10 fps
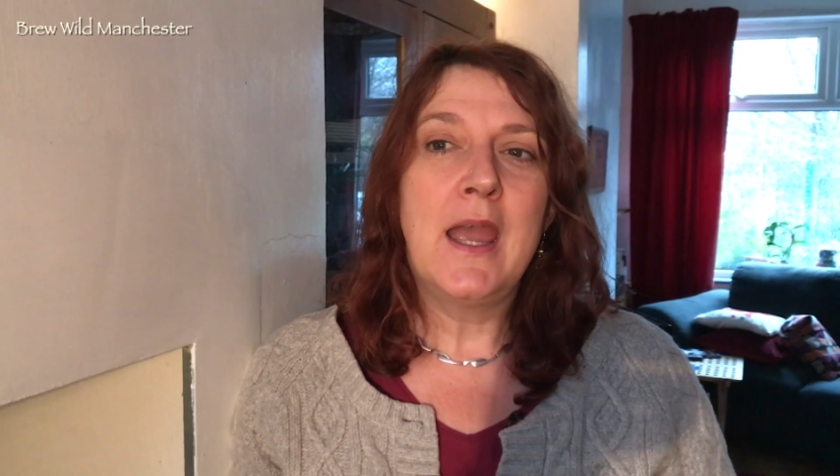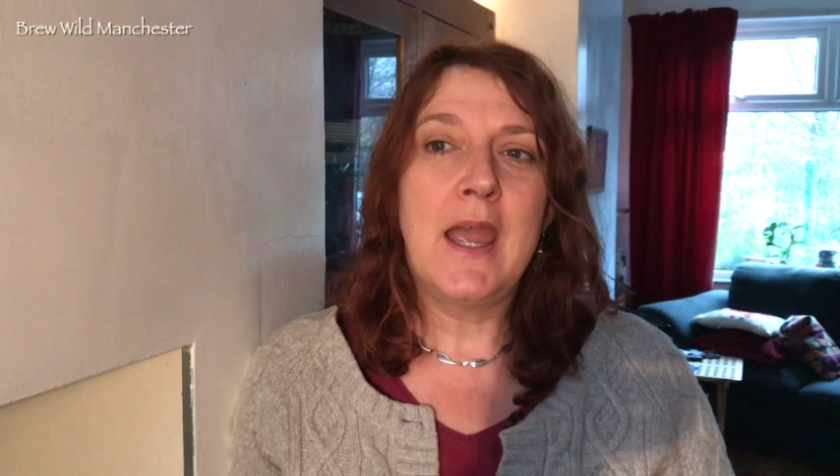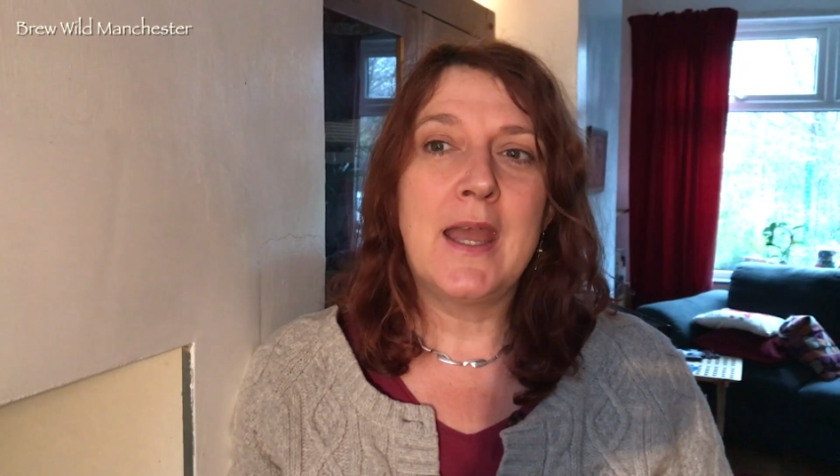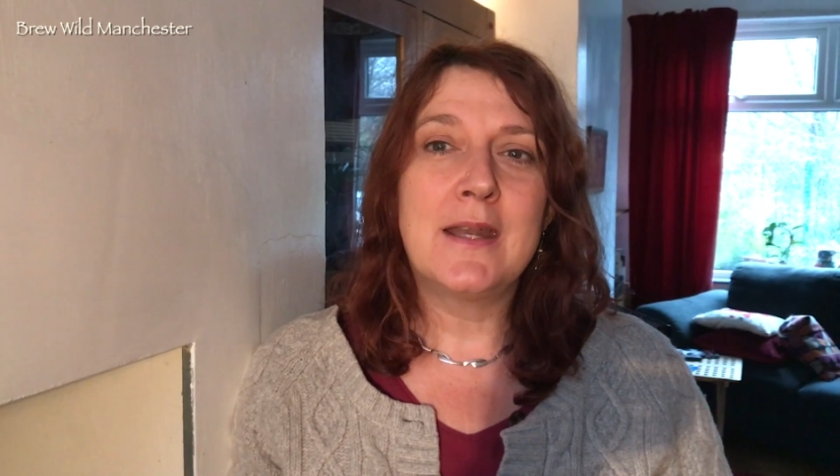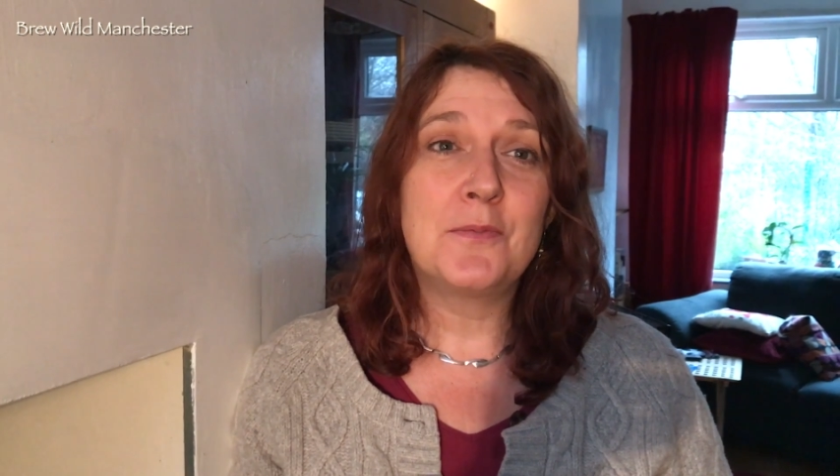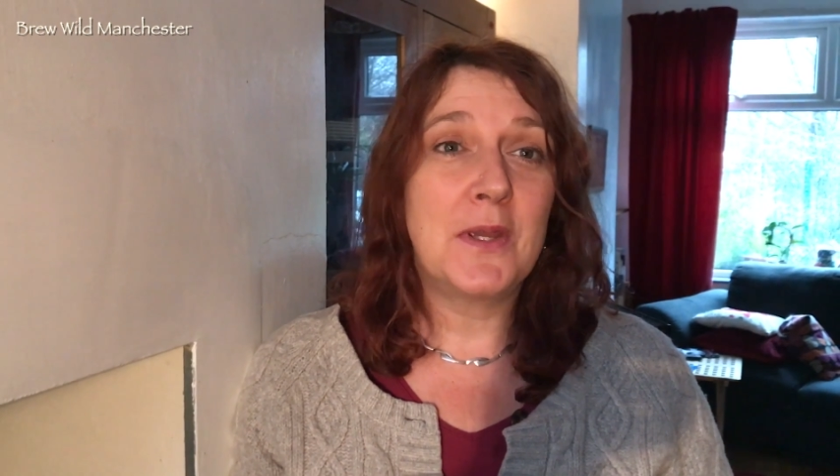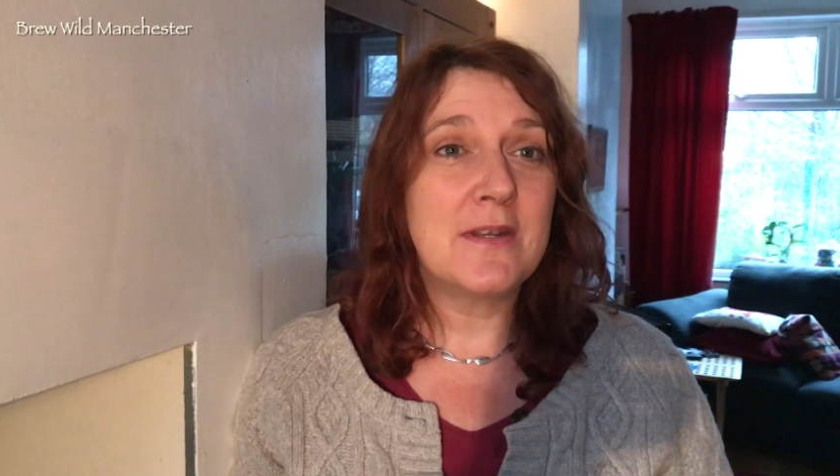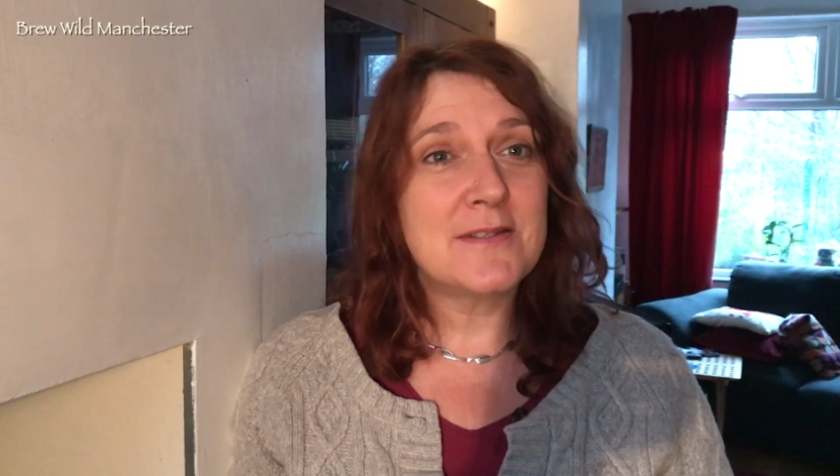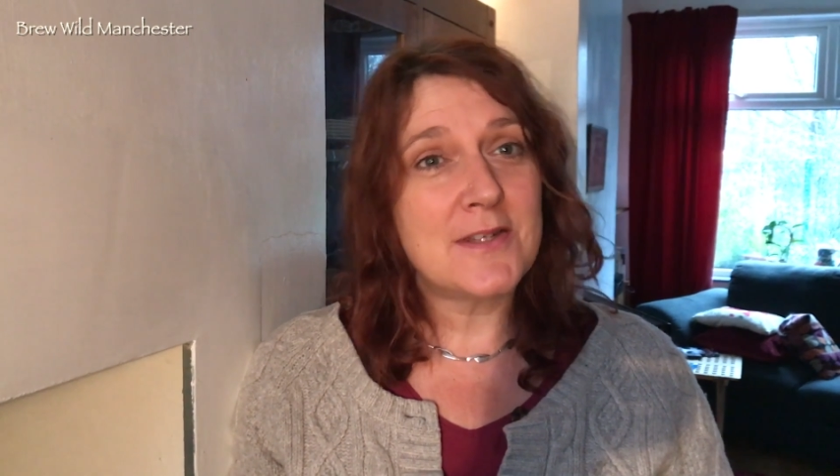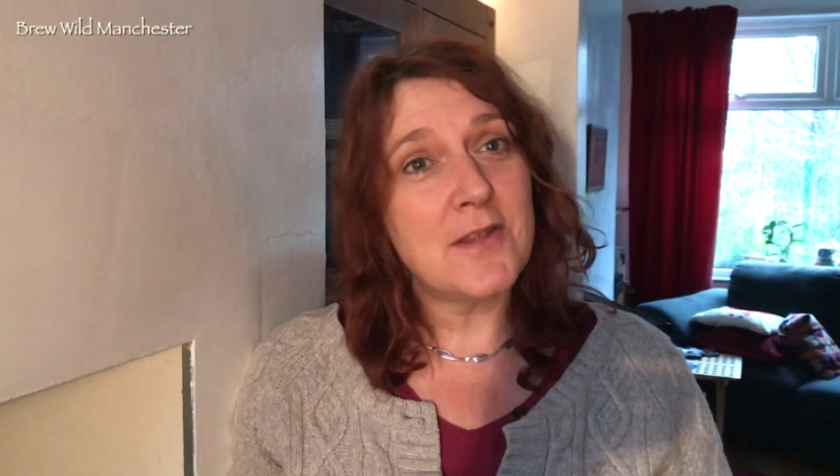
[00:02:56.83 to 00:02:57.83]
And we're
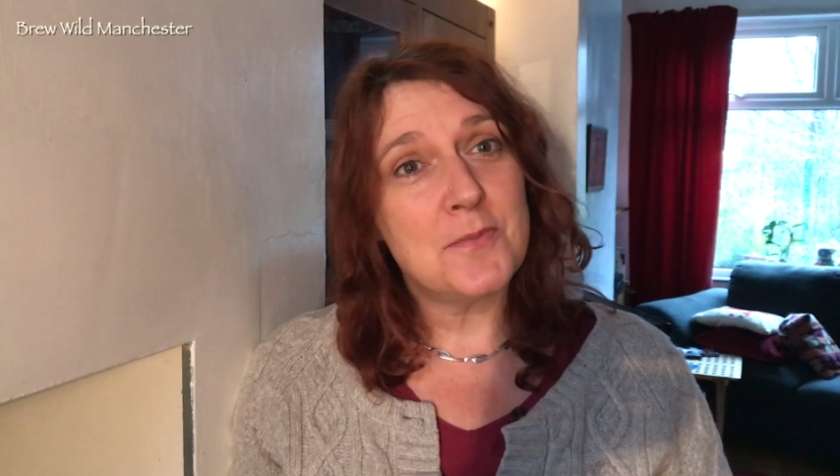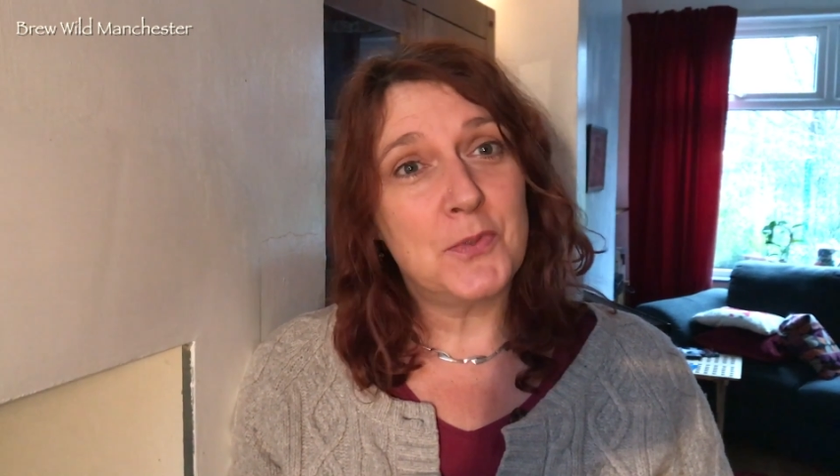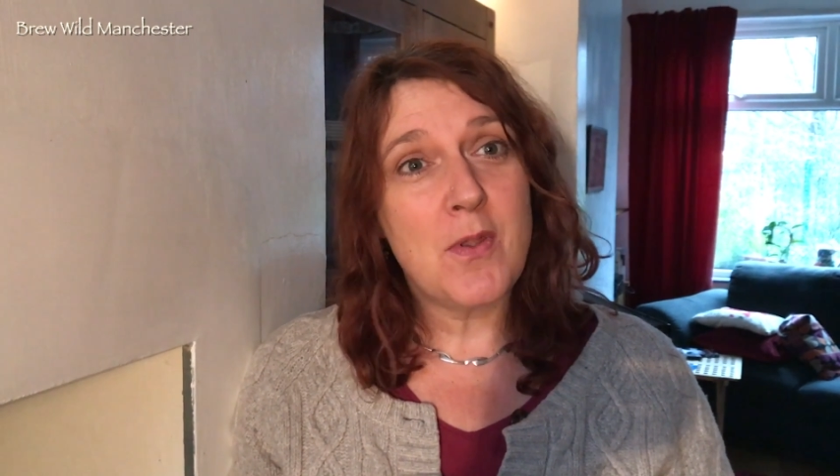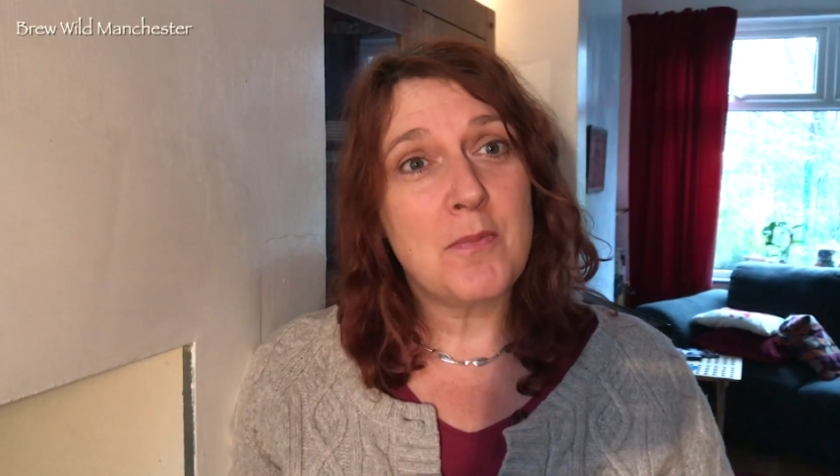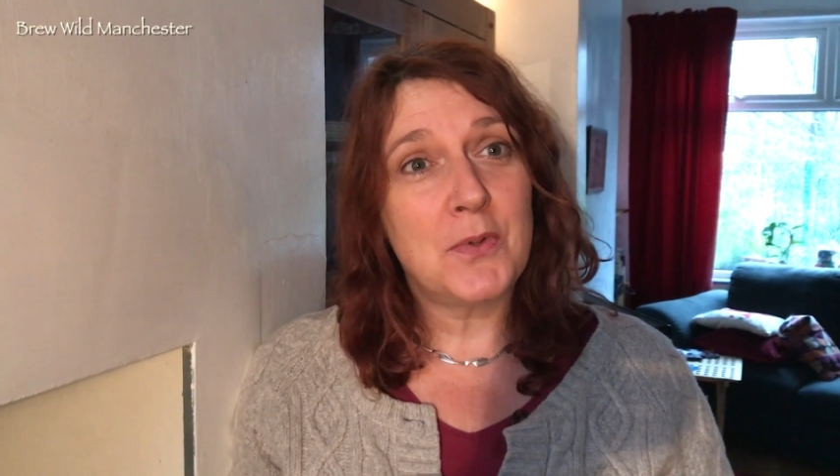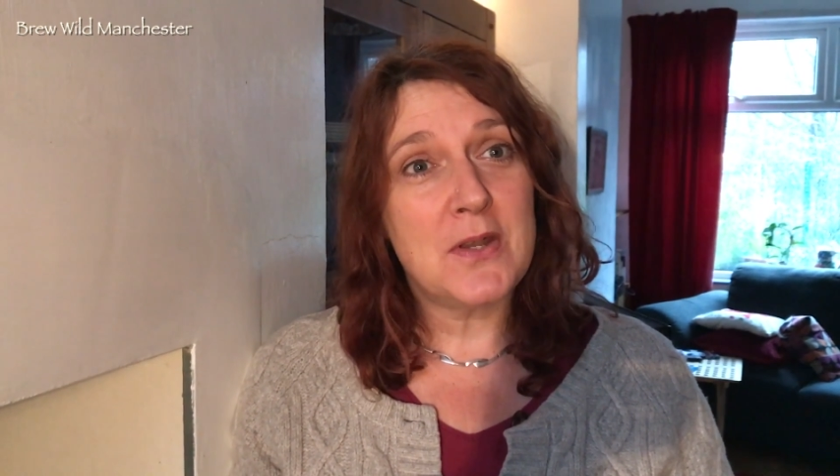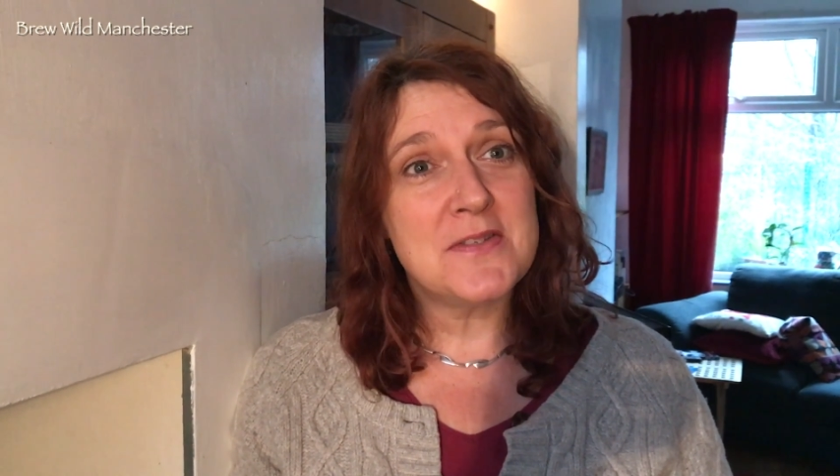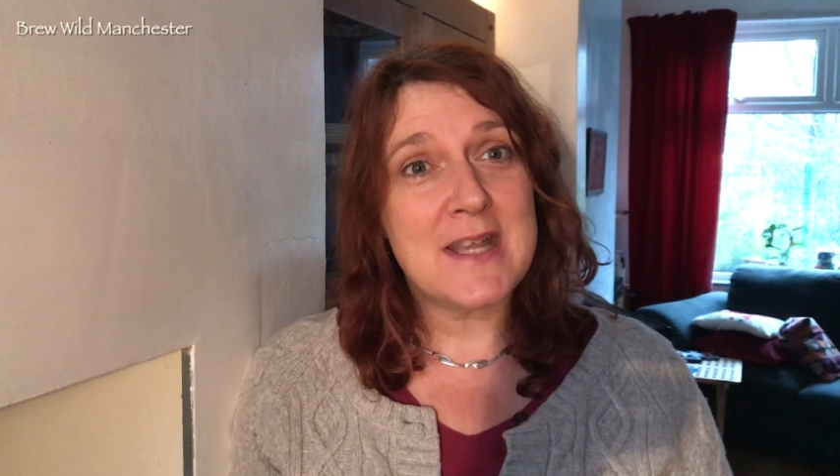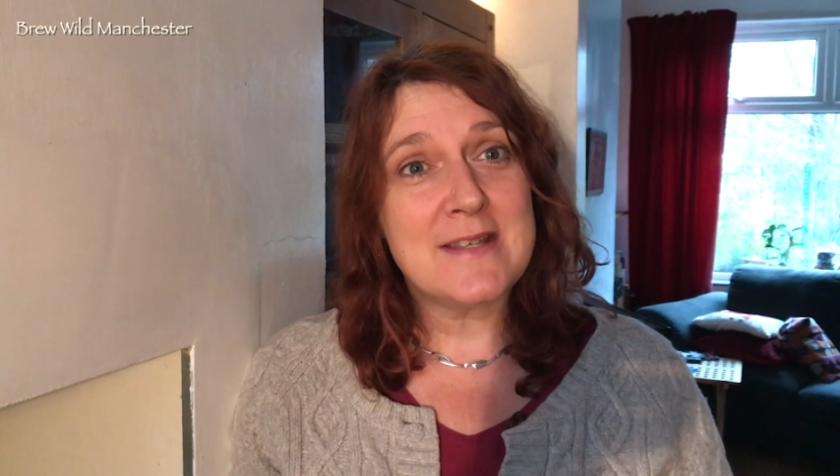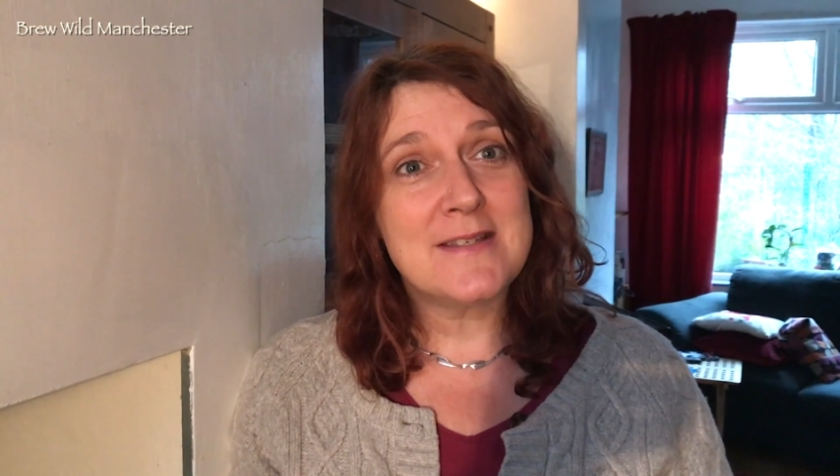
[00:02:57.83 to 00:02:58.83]
going to start the brewing
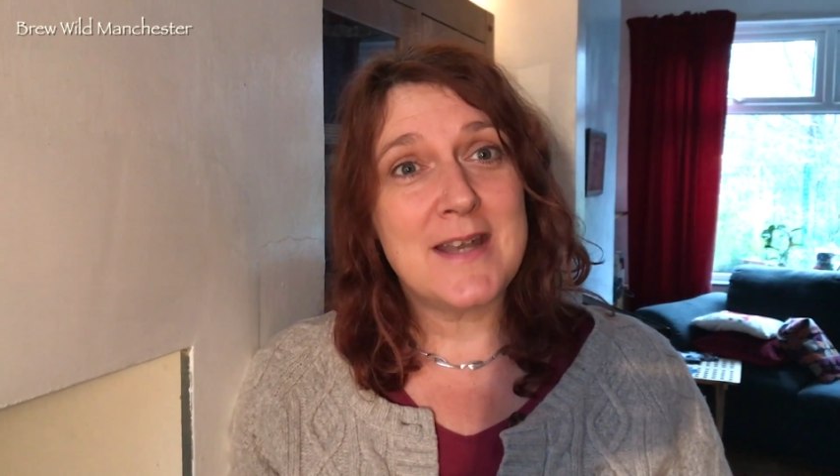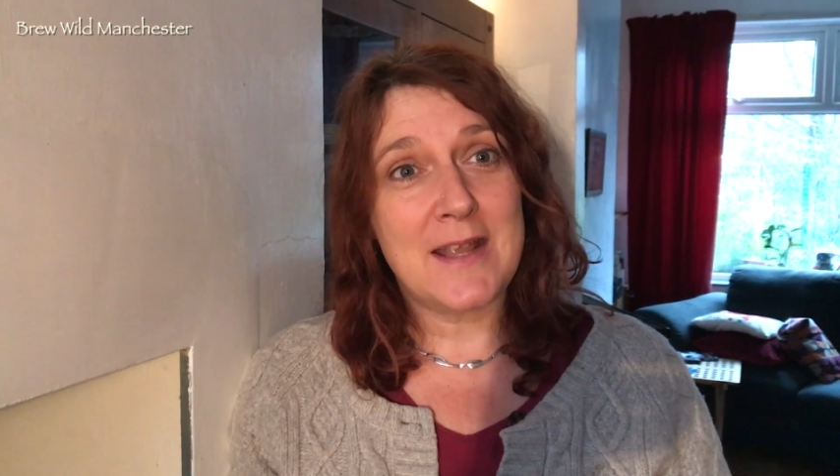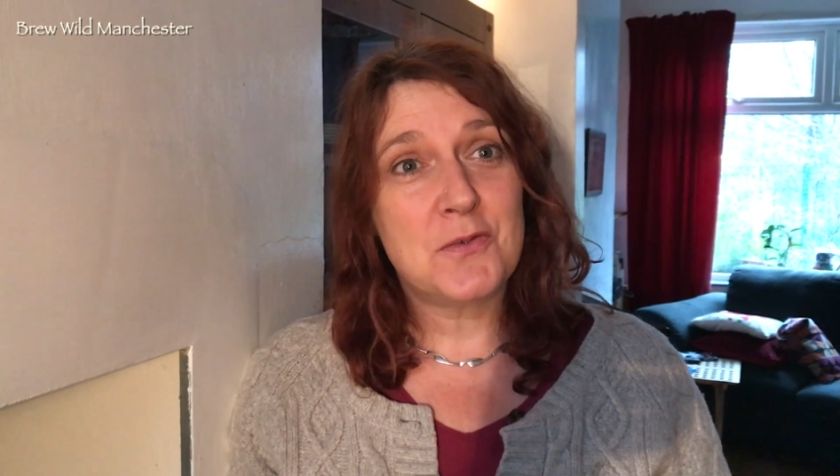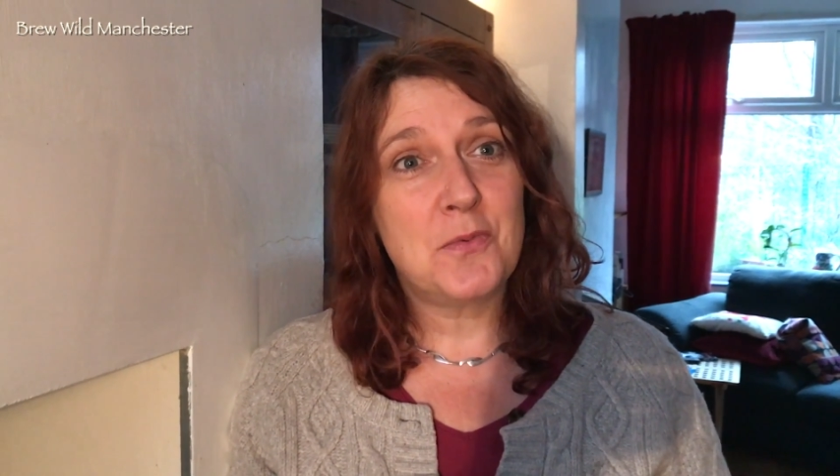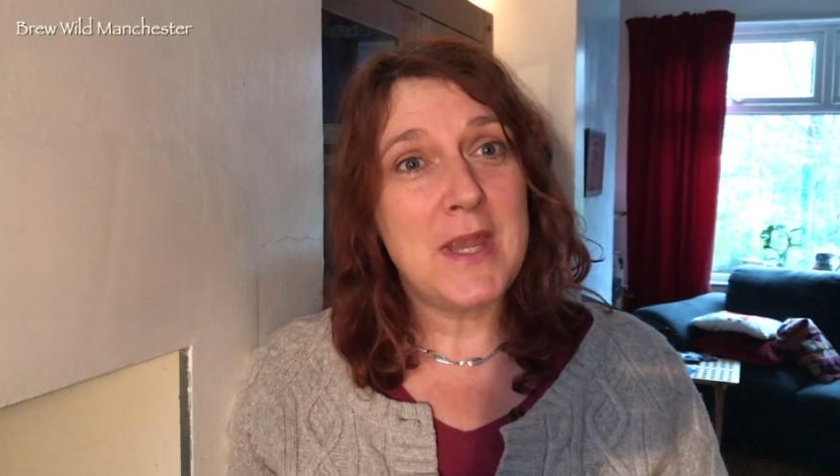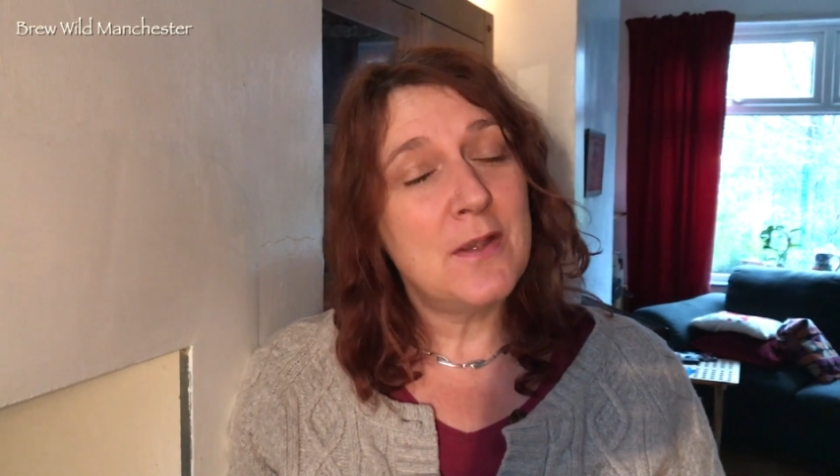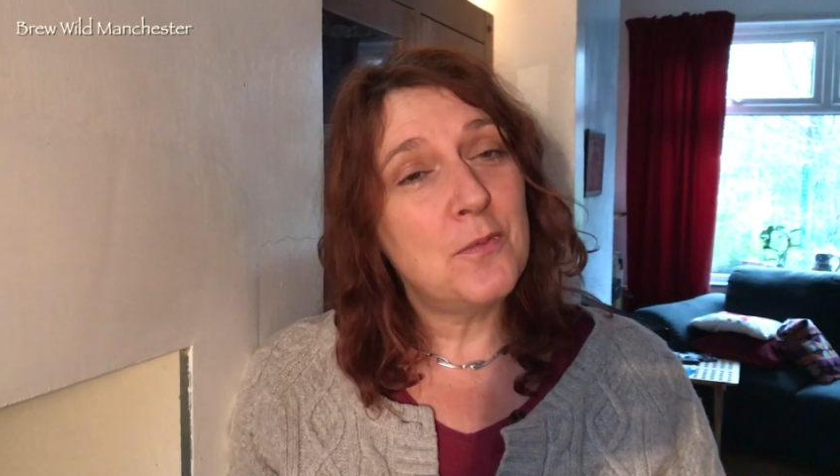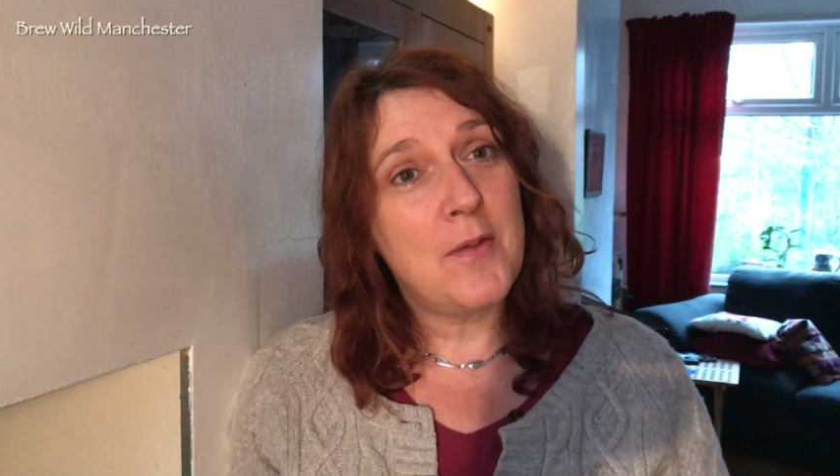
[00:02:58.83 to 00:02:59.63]
process next week,